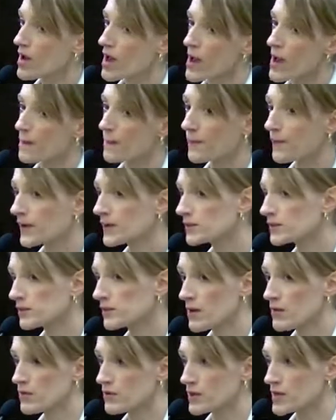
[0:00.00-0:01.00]
and bring some
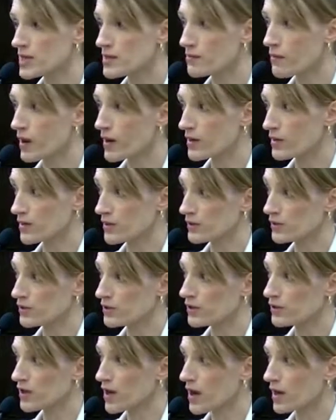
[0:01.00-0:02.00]
other key partners
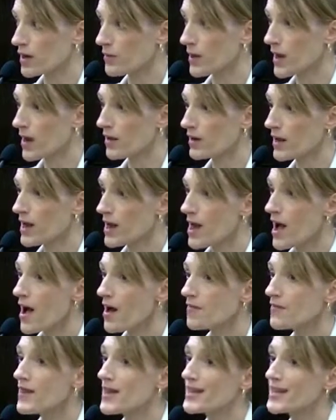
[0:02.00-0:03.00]
to talk about
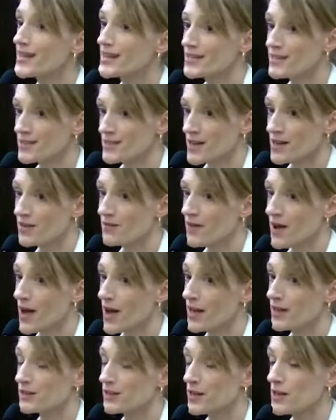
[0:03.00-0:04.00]
how they can
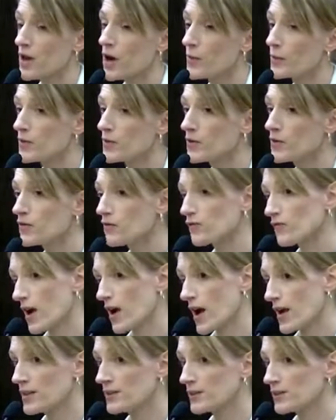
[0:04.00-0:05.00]
incentivize and help you
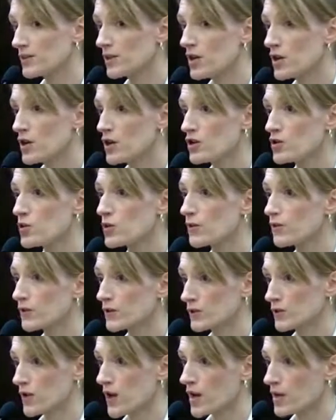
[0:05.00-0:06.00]
finance your
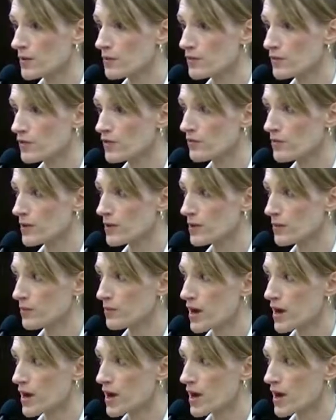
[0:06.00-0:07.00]
facade improvement
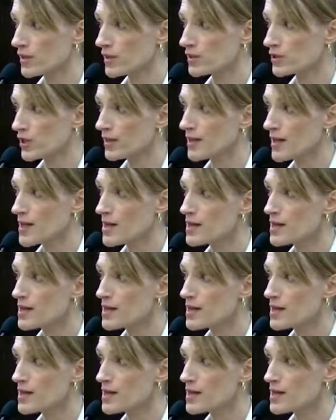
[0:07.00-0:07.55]
projects.